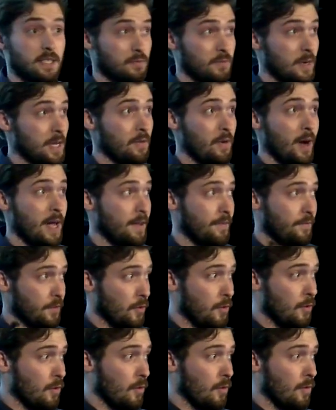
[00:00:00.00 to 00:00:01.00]
It's really great. If
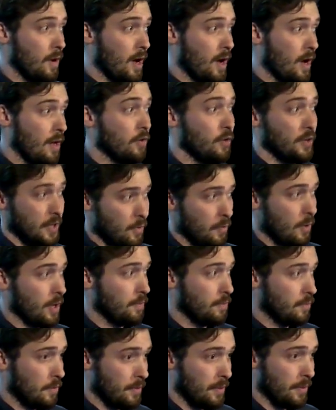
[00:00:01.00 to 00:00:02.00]
you're uh, looking at
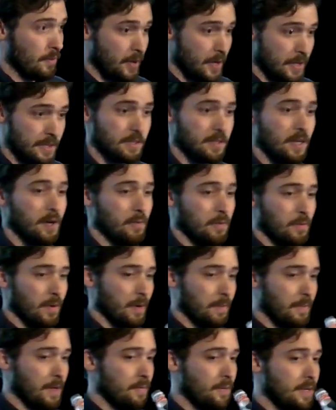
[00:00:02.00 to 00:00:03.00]
working with Ruby and Threads, I would
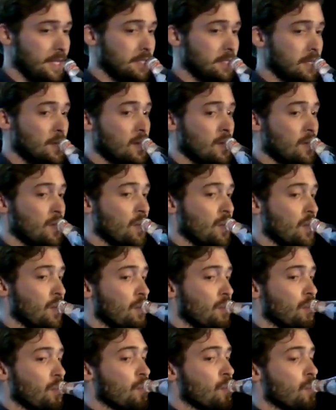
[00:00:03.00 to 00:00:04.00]
recommend a read.
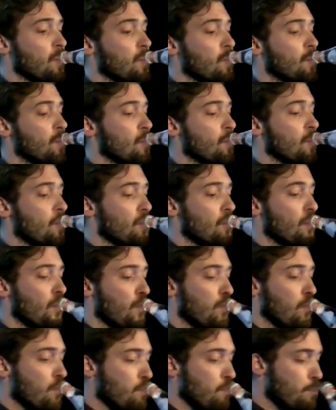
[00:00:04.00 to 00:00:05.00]
Mm.
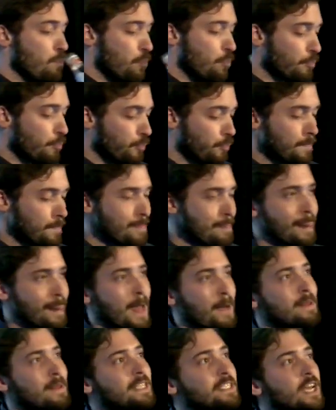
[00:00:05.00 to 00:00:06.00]

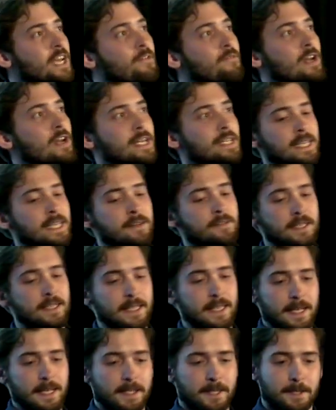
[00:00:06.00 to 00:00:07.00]
But the general idea is
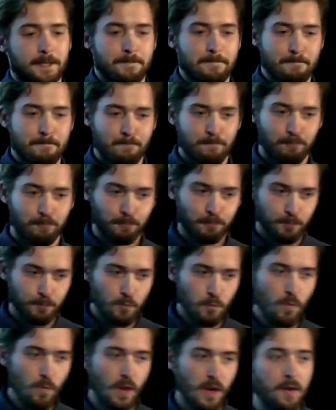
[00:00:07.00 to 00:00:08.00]
this.
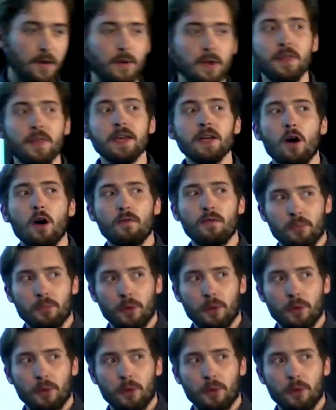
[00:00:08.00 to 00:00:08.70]
If we think of a